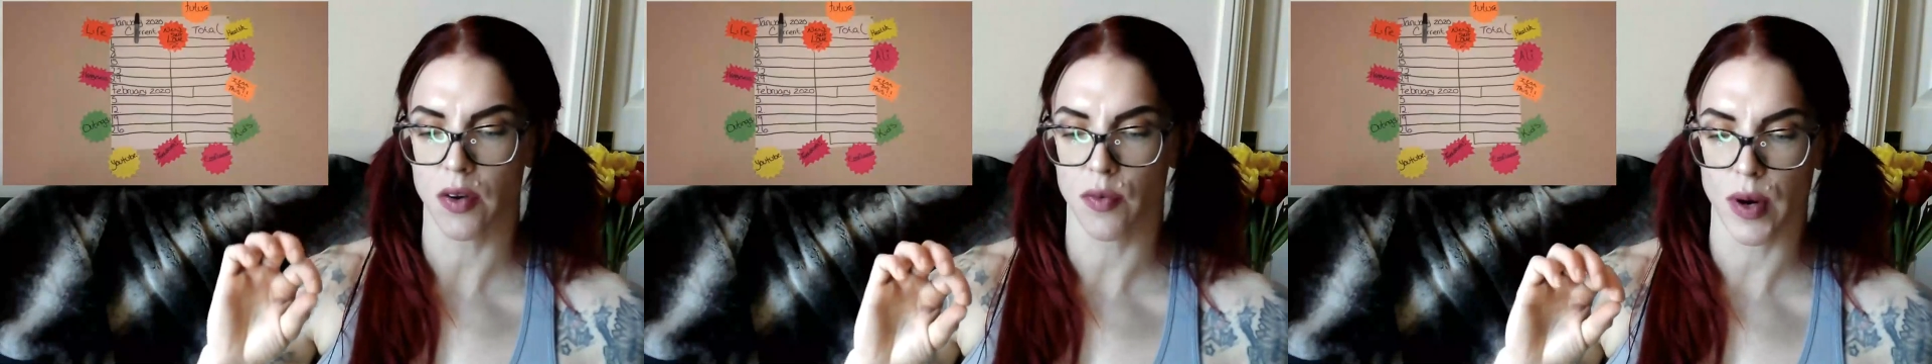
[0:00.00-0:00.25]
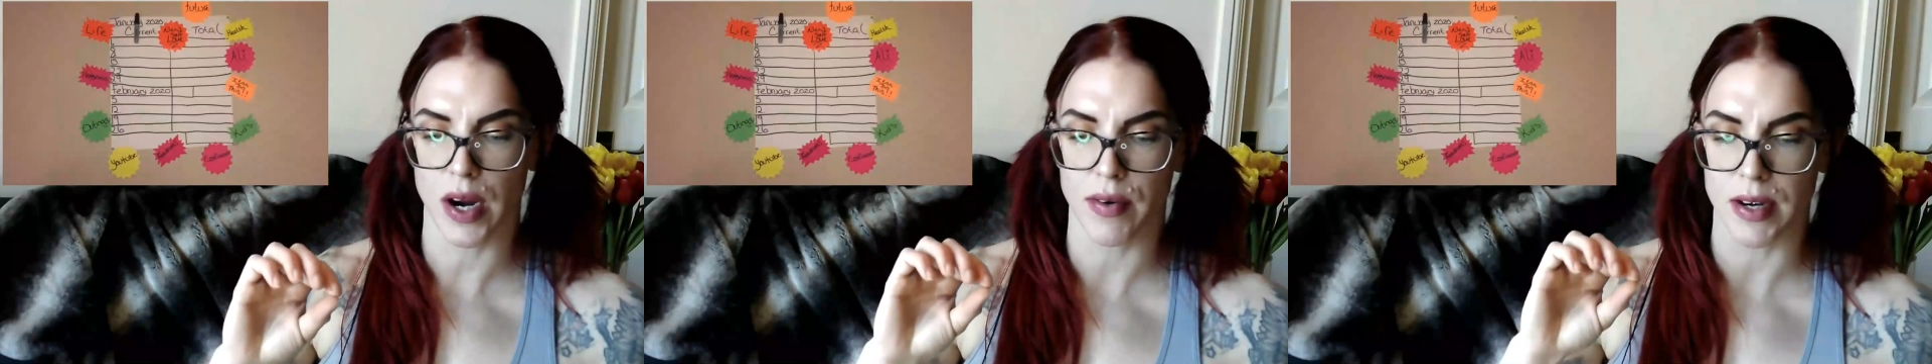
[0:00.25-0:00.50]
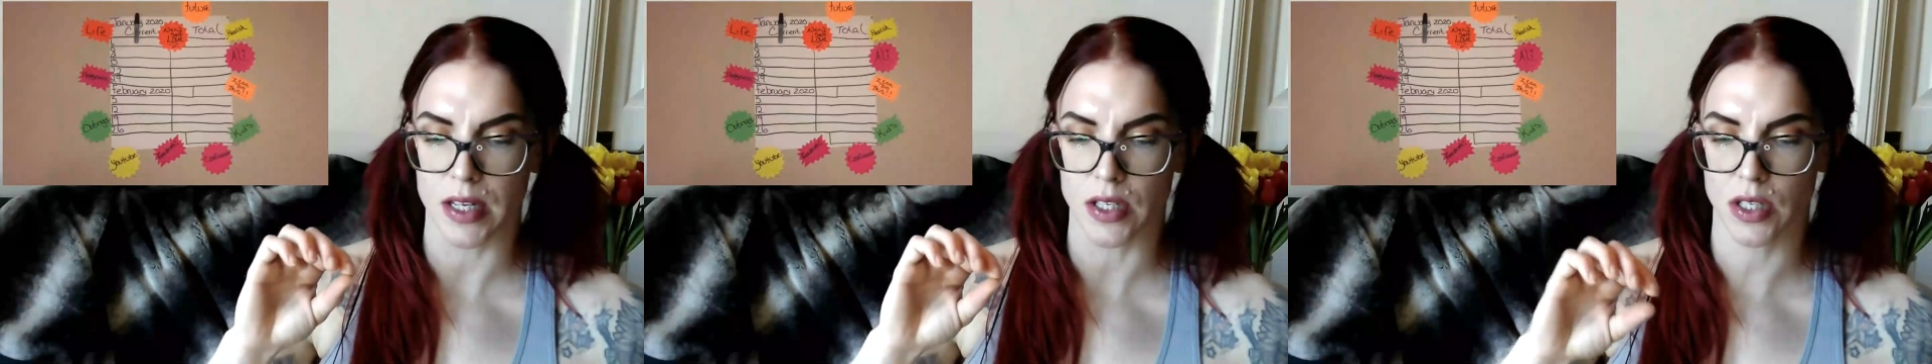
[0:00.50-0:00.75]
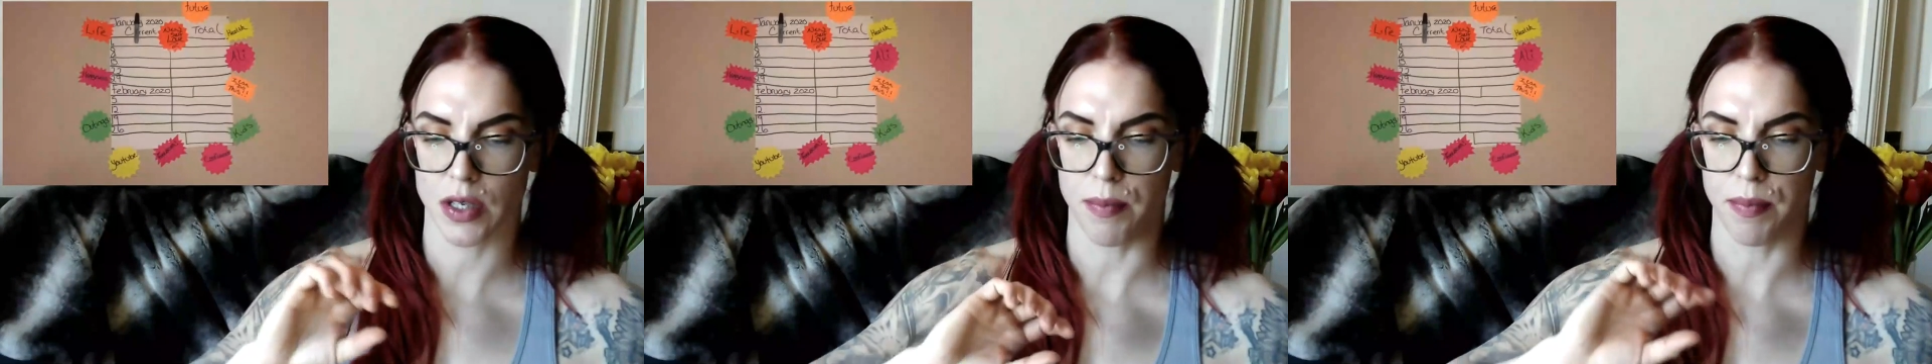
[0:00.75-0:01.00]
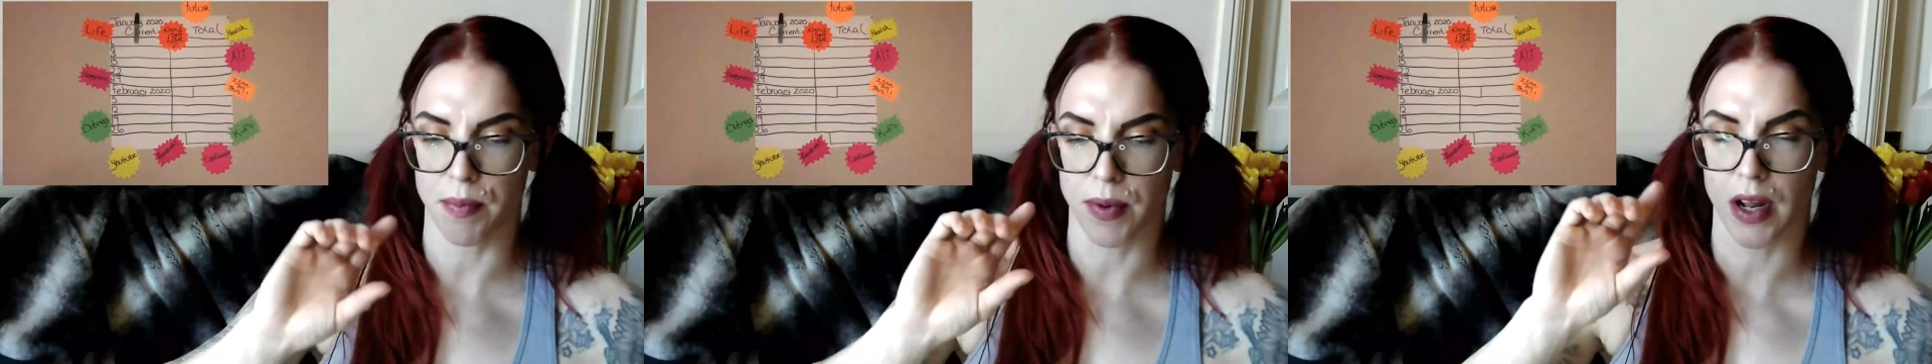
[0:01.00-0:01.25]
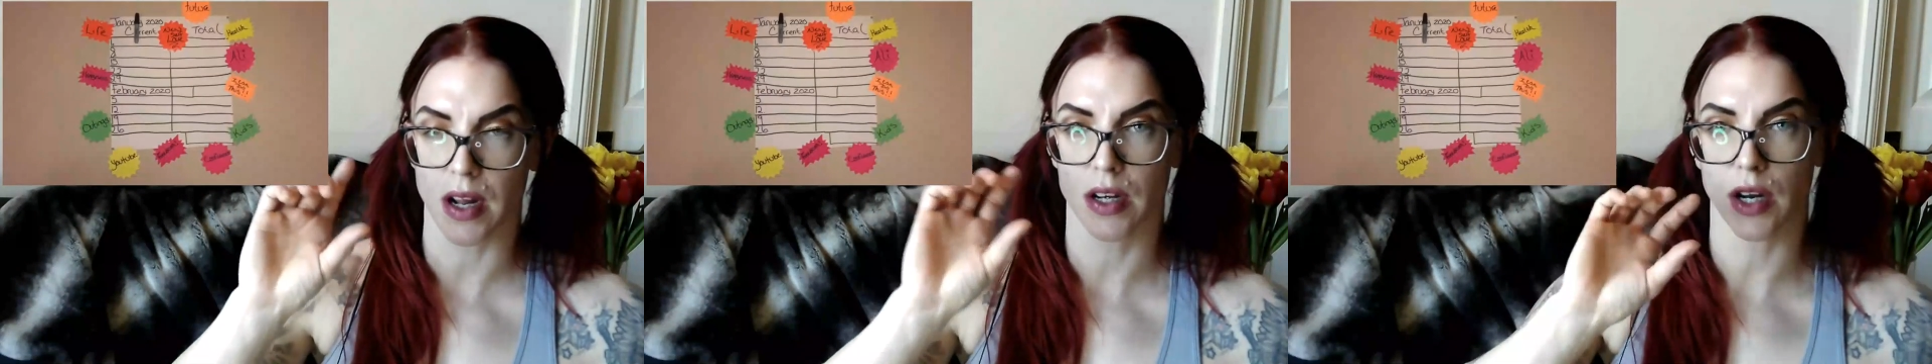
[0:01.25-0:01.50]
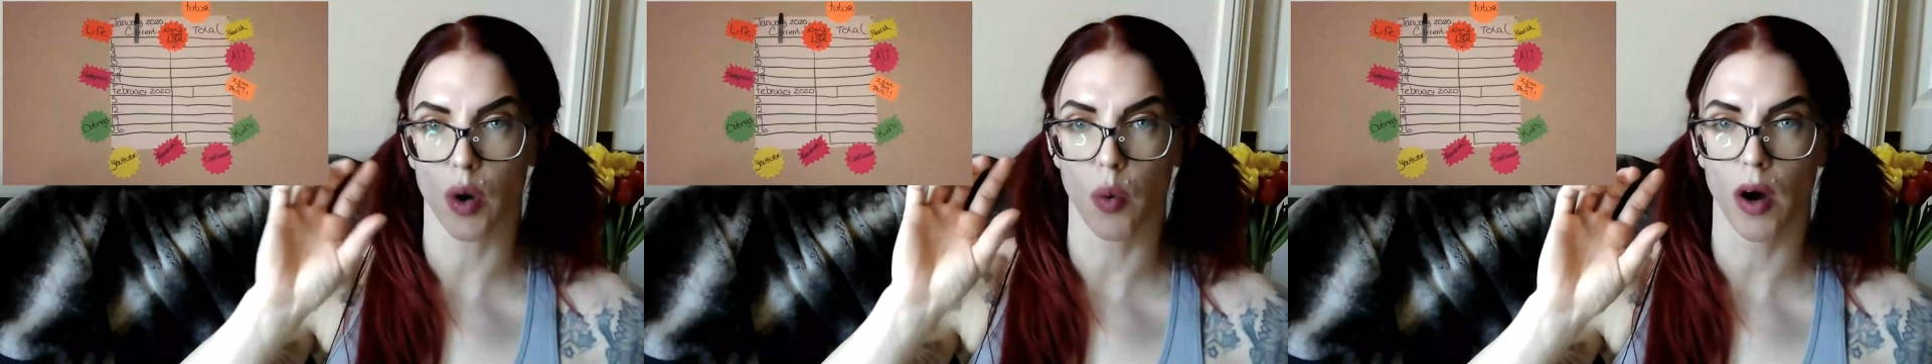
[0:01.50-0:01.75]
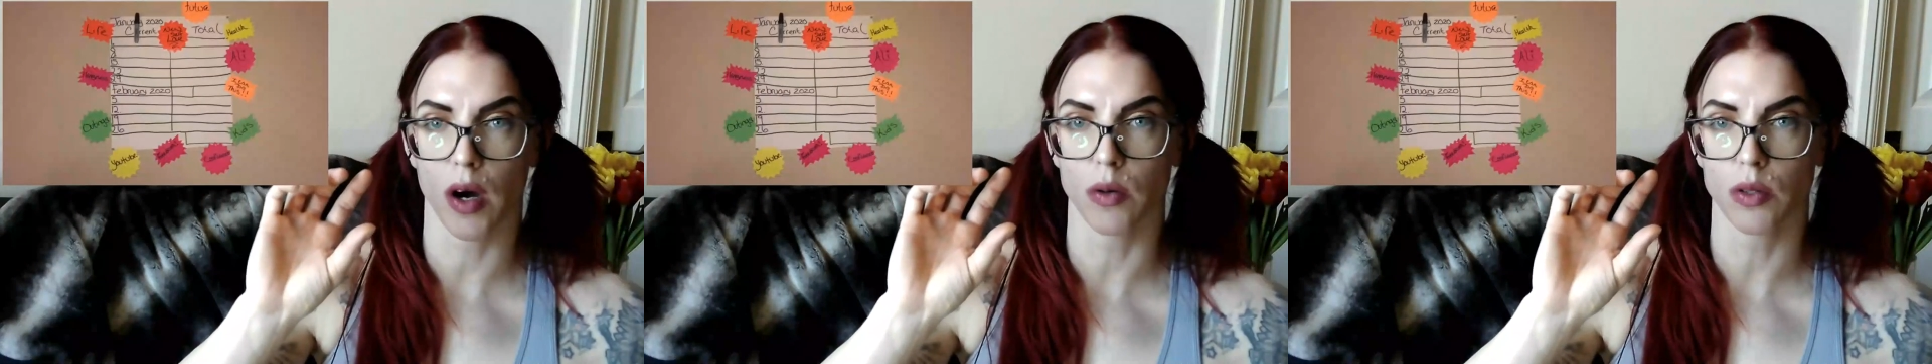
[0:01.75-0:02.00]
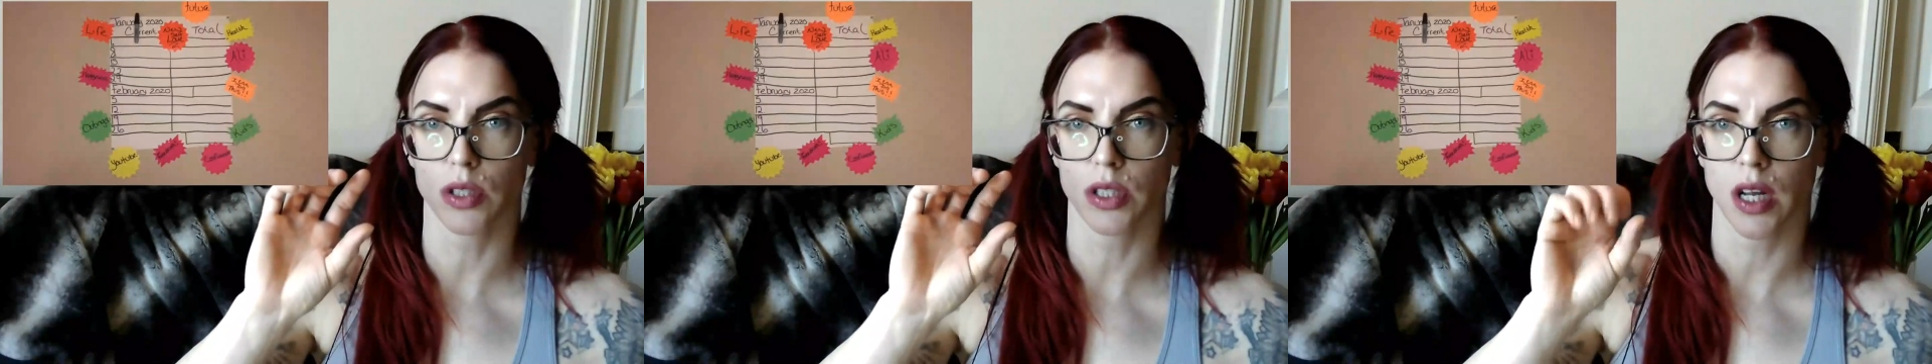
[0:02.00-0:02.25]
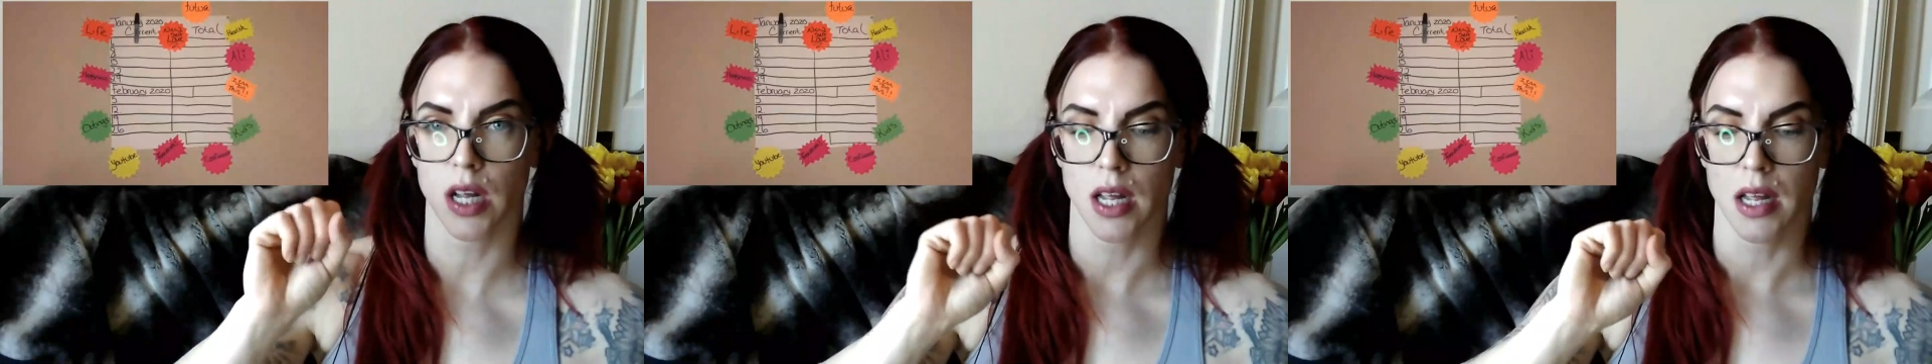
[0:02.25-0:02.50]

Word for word: of where it is the the, the quotes